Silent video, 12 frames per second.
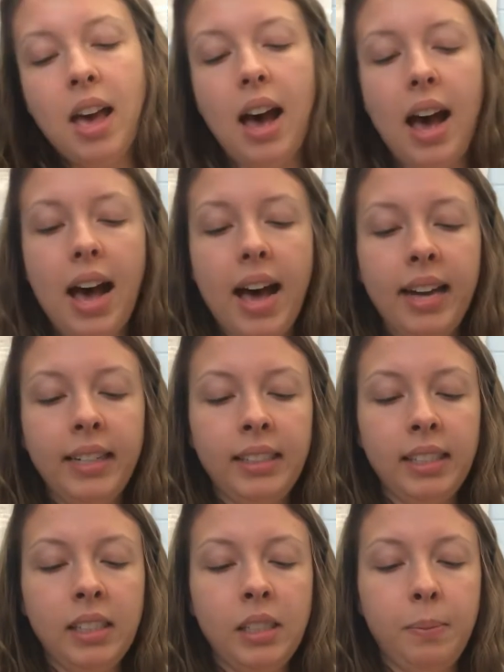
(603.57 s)
I
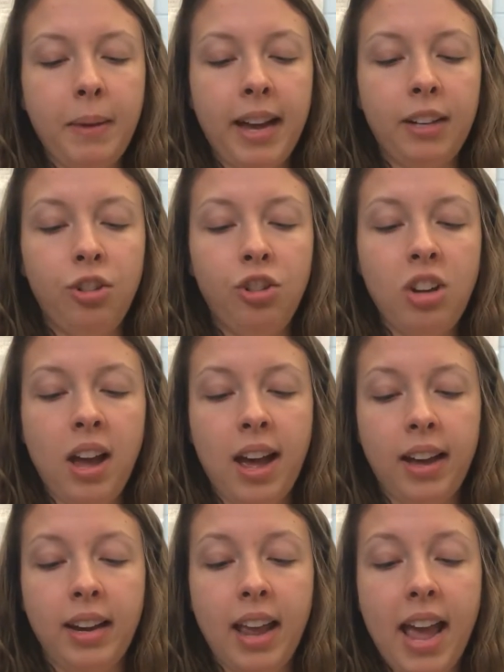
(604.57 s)
suspect
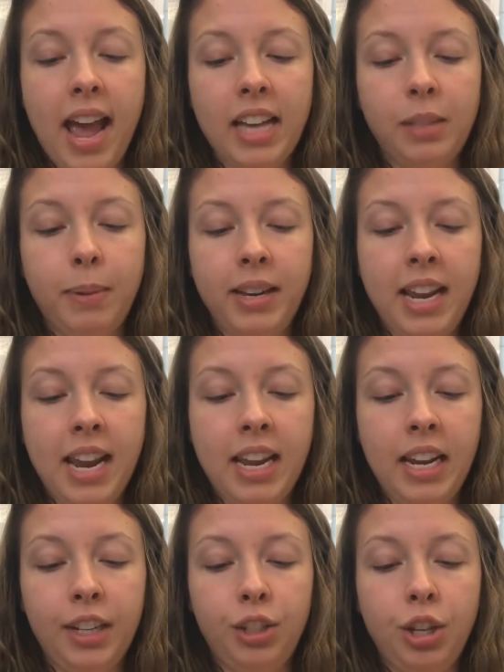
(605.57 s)
John has been
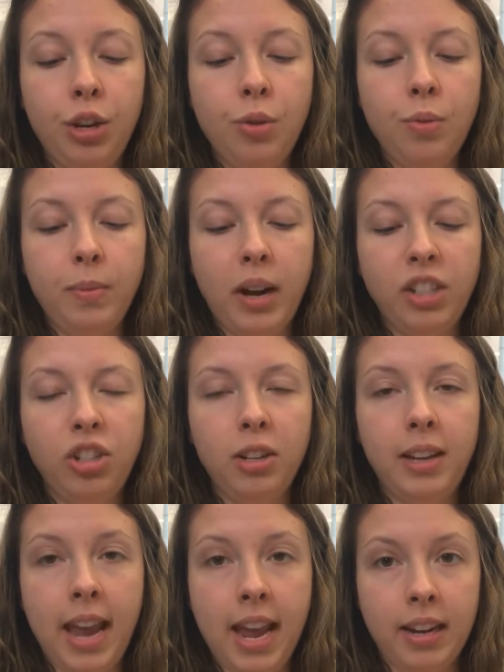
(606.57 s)
eating too much
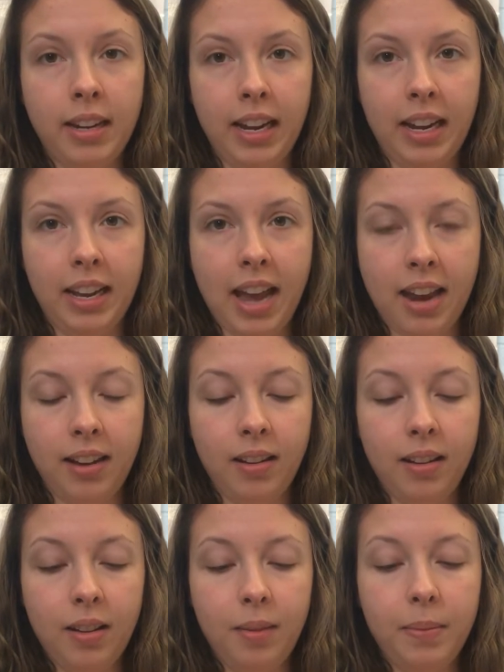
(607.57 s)
candy again,
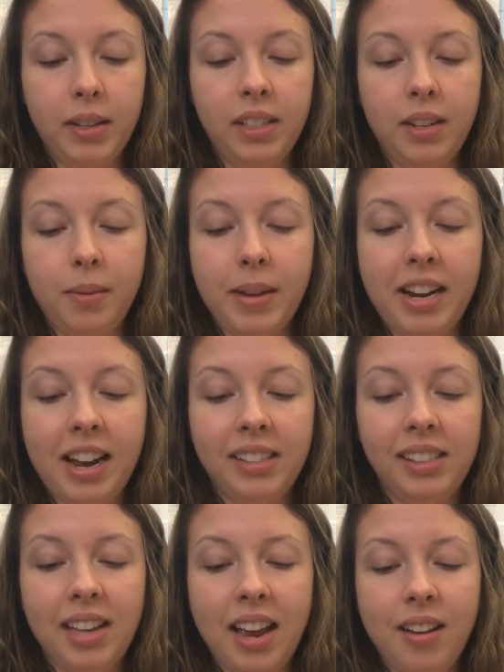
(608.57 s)
Mr. Midas
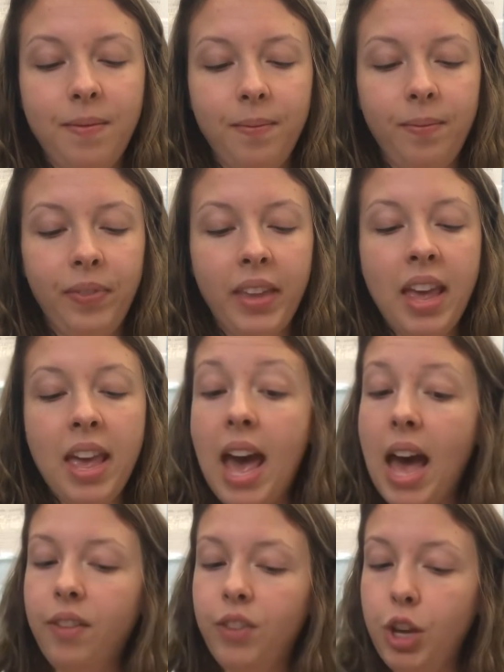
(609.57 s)
said.
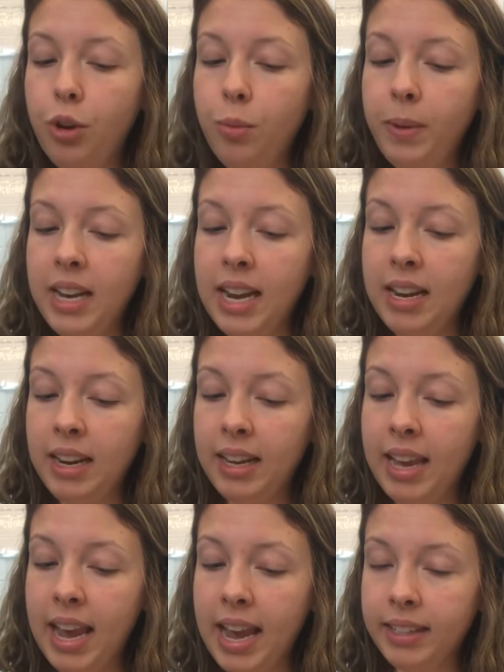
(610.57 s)
Have you been eating
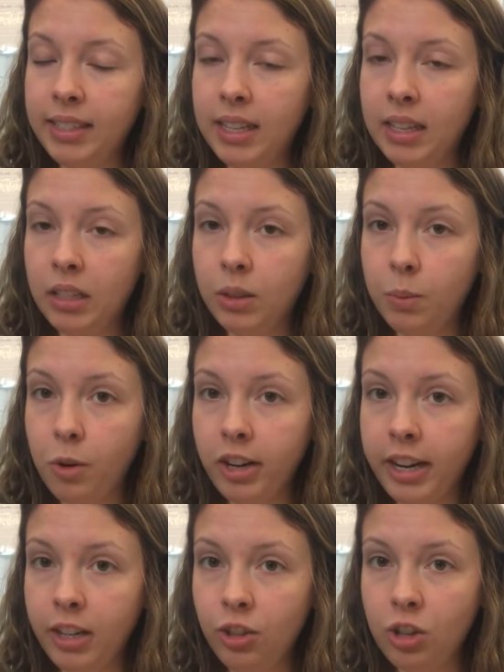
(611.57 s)
candy this
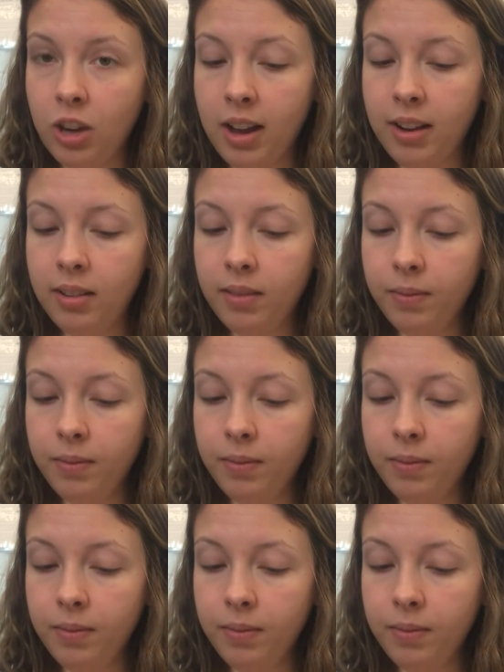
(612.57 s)
morning, John?